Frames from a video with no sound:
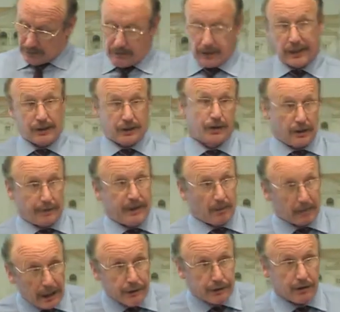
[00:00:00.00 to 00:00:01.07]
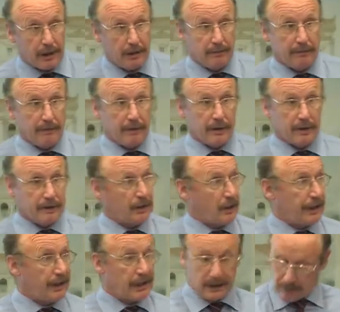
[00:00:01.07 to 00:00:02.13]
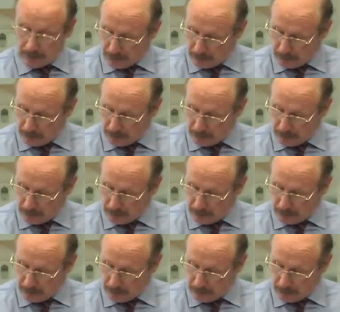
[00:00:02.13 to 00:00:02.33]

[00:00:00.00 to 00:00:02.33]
You can serve in the military, as I did,